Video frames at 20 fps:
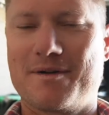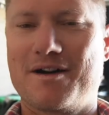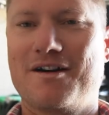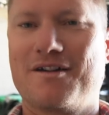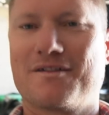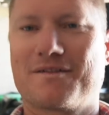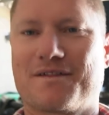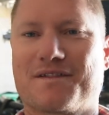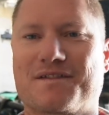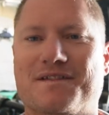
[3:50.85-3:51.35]
a
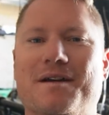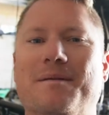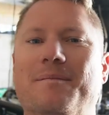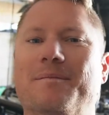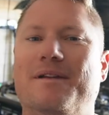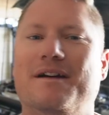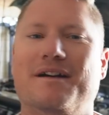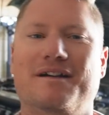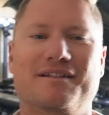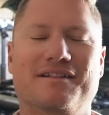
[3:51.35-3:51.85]
hold of the
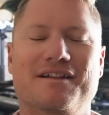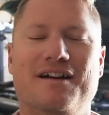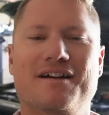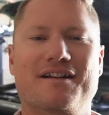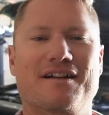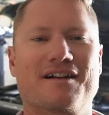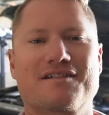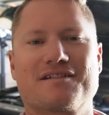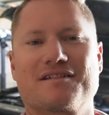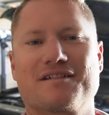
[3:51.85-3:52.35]
sump plug and
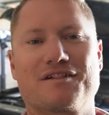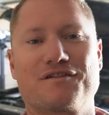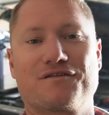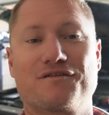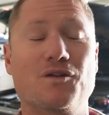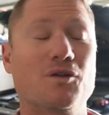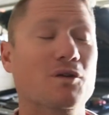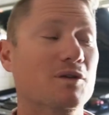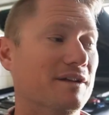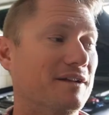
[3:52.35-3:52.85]
don't actually let it
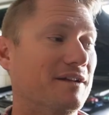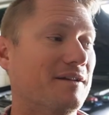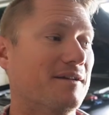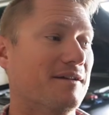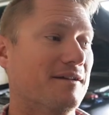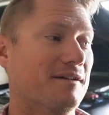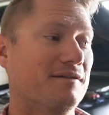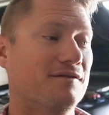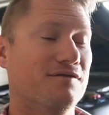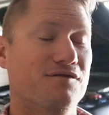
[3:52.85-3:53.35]
fall into the